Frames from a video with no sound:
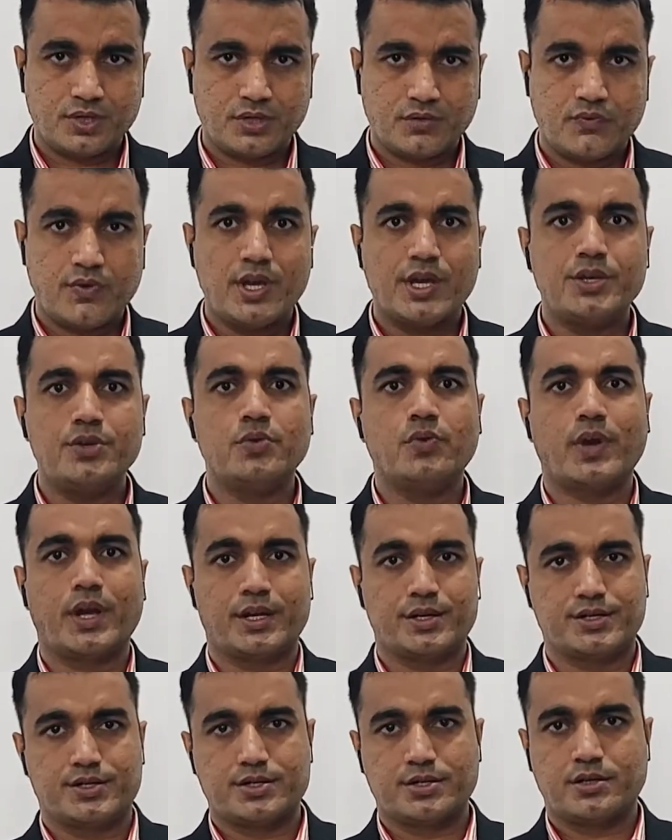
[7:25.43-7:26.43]
Where you
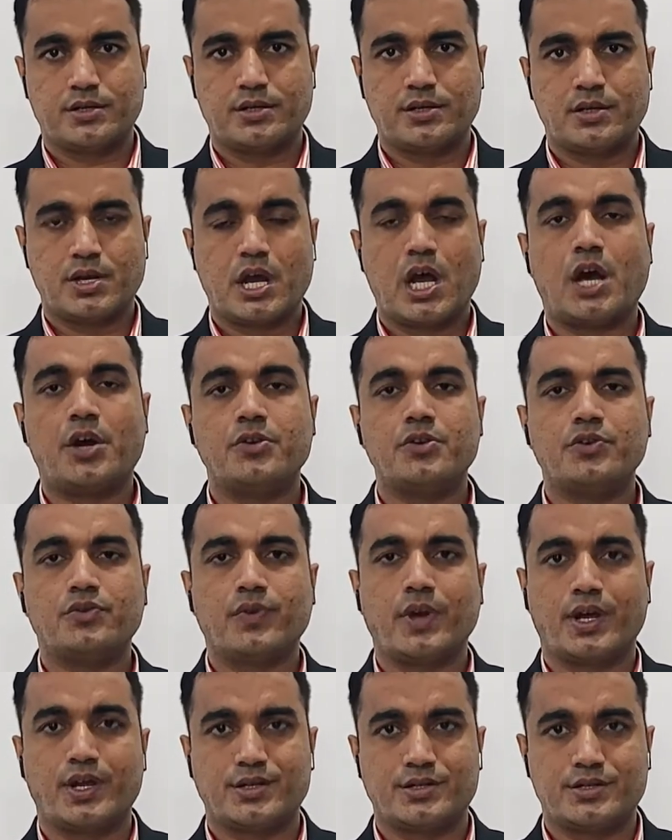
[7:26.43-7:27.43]
went, how you
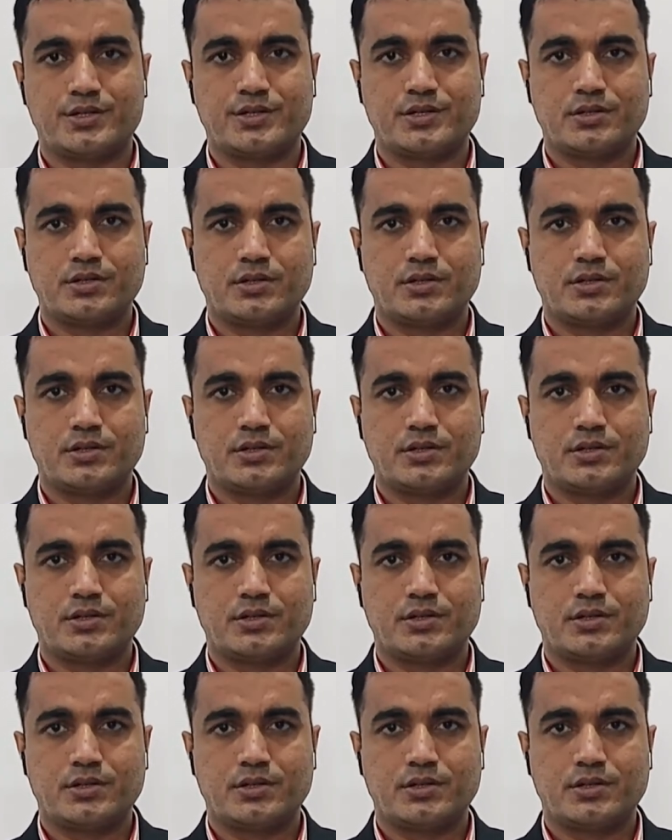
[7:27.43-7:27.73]
went,